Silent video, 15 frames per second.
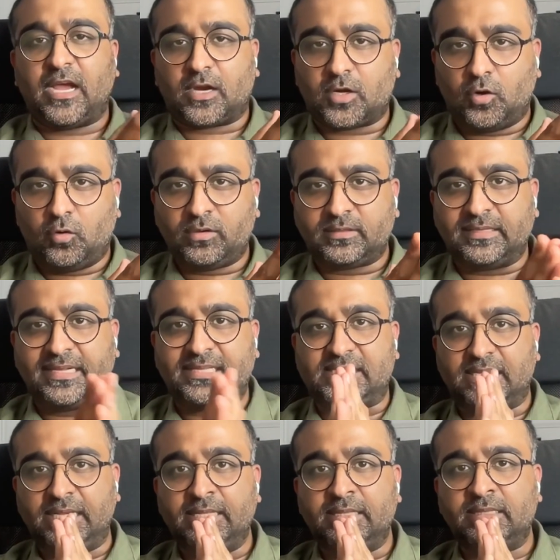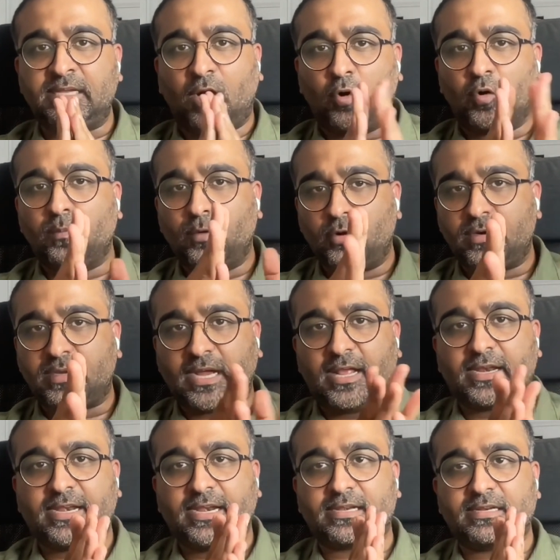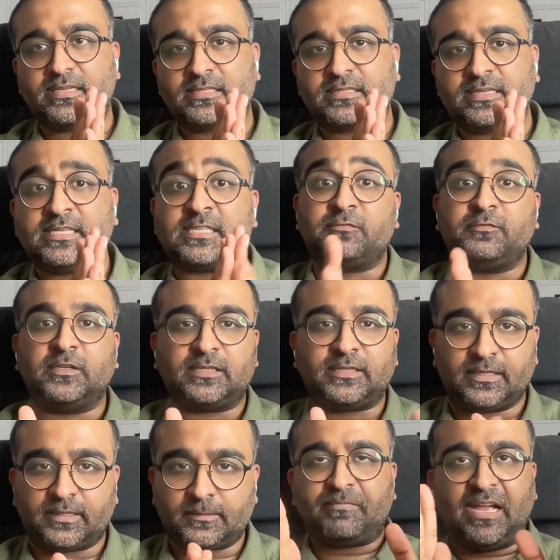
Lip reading: account that's in the outbound target list is worth it.